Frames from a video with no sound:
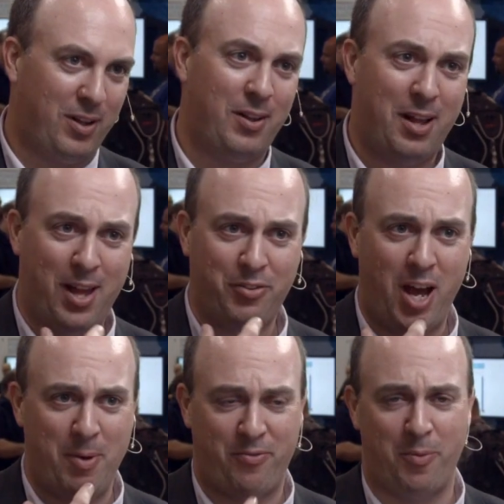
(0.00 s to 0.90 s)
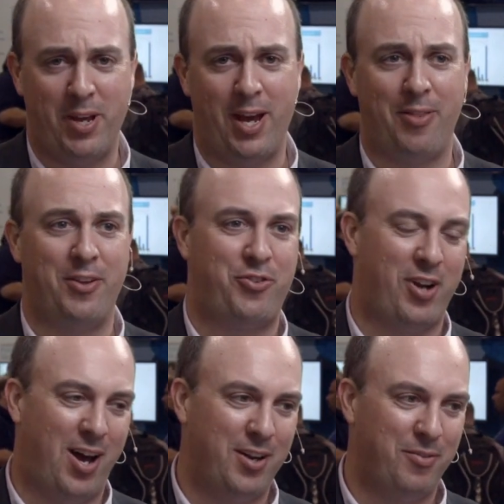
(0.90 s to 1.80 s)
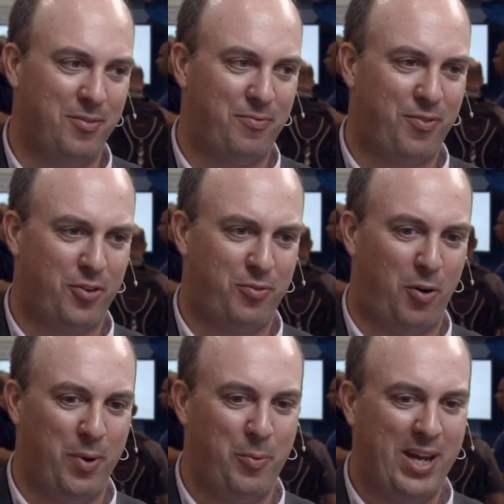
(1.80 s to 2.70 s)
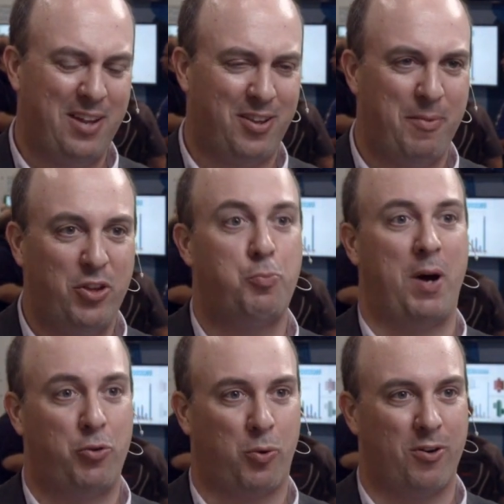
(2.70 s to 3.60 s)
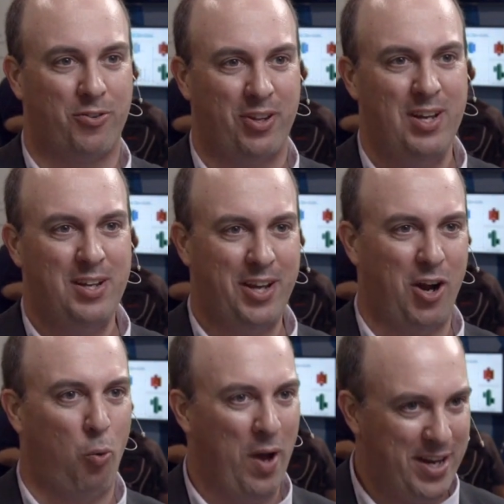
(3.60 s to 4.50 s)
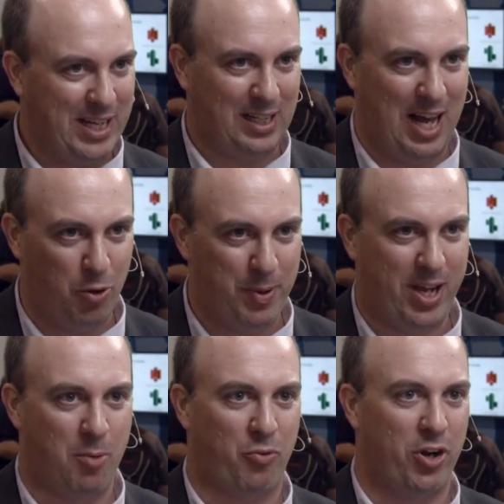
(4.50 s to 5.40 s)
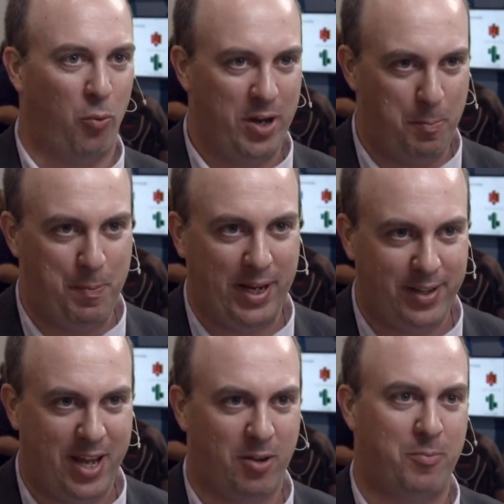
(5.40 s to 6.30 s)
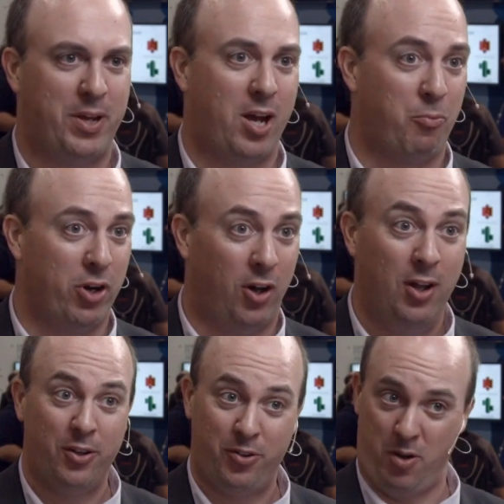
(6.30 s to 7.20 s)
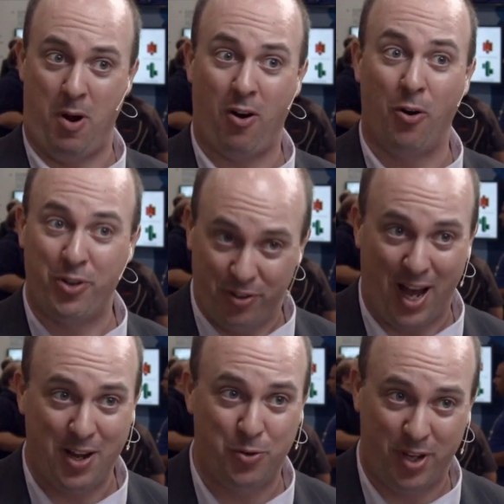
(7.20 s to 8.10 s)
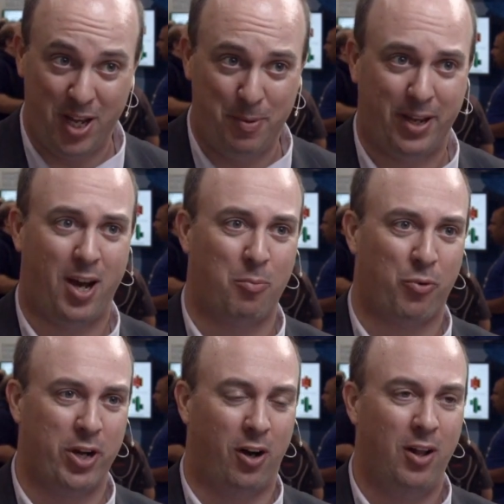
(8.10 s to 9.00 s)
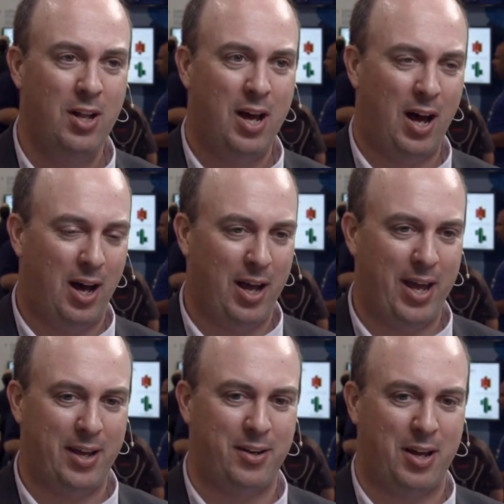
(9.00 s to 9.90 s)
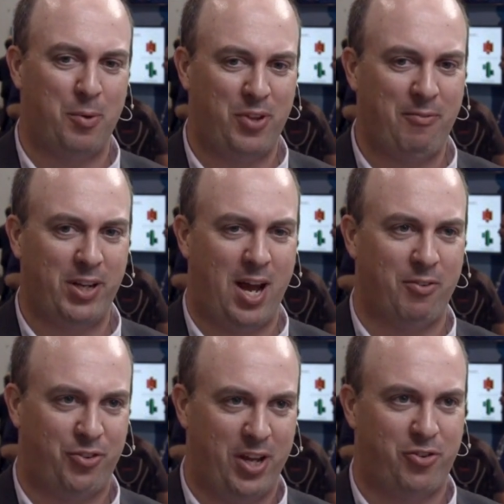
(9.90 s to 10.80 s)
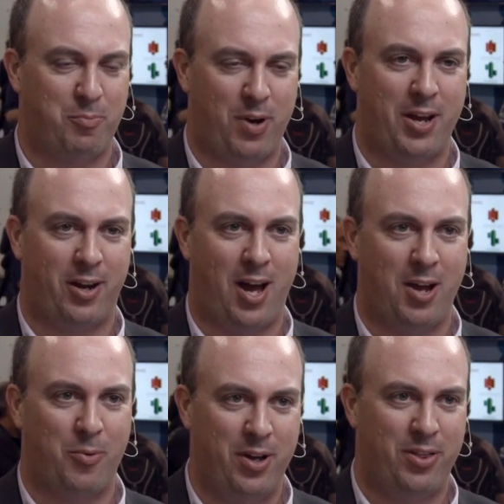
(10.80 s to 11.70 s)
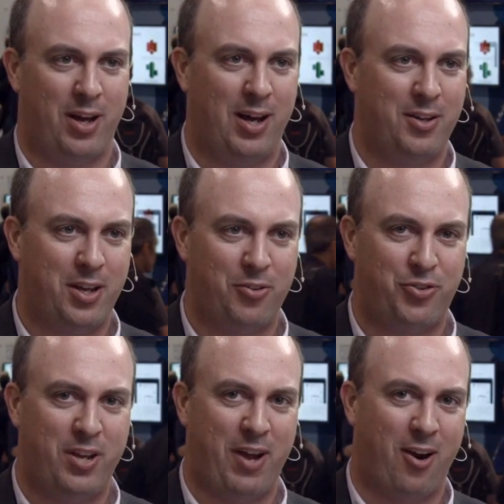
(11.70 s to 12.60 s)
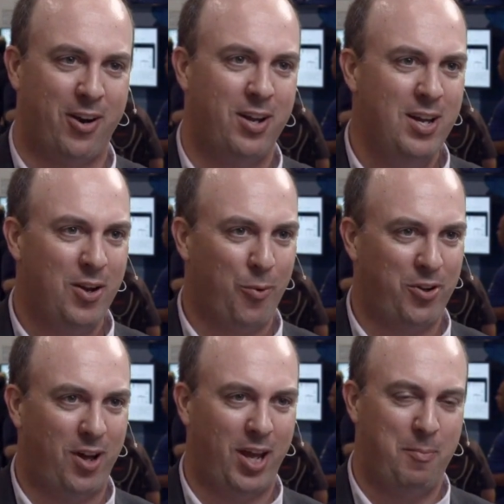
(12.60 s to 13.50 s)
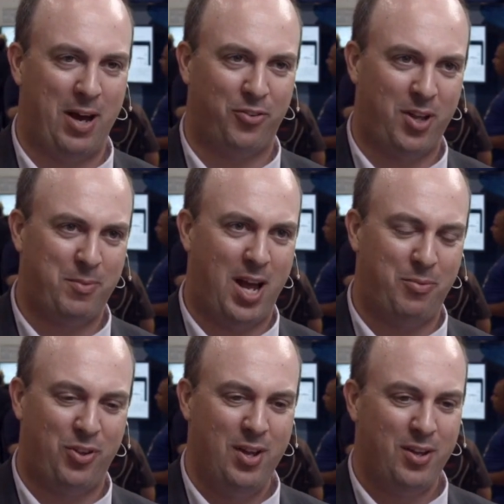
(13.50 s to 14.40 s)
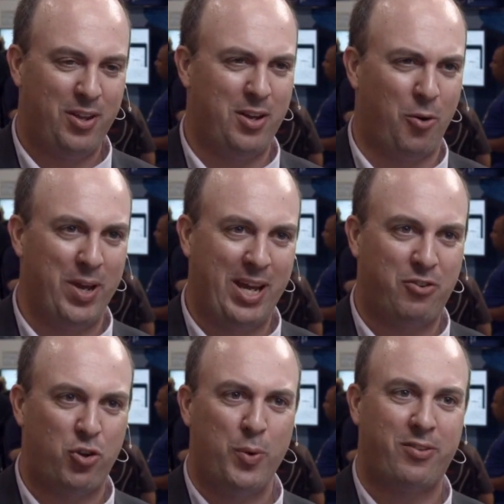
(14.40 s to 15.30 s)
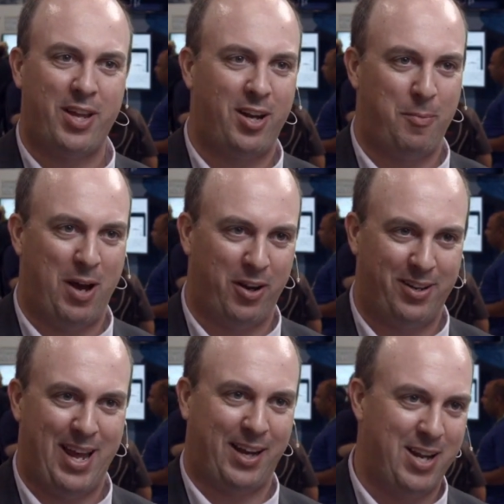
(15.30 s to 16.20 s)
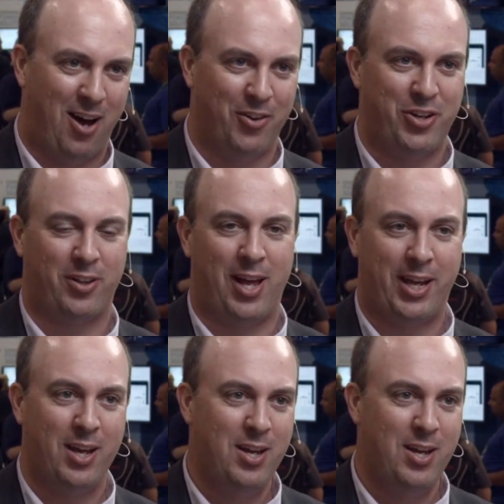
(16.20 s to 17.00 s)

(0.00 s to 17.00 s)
last comment from me on this, John. First of all, we get some of these buzzwords. When did cloud become real? When did big data become real? Tomorrow, does IoT become real? And I was having a conversation, Brian and I, with Steve Herrod. We're talking about sometimes we get too excited about a technology like